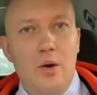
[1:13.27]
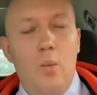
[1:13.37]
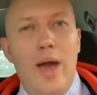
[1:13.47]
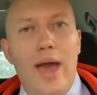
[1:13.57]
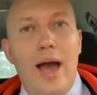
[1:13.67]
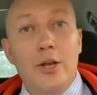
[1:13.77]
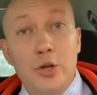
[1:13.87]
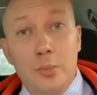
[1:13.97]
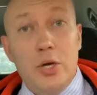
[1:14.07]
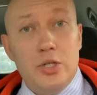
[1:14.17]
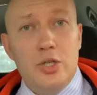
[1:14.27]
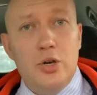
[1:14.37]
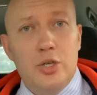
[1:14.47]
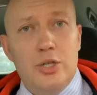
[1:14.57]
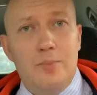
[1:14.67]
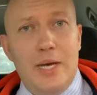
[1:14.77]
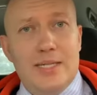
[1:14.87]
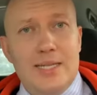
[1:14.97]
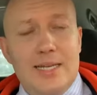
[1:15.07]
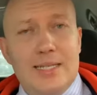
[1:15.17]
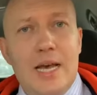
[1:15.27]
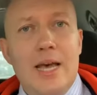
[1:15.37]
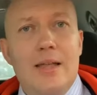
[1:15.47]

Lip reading: where a new person joins your business,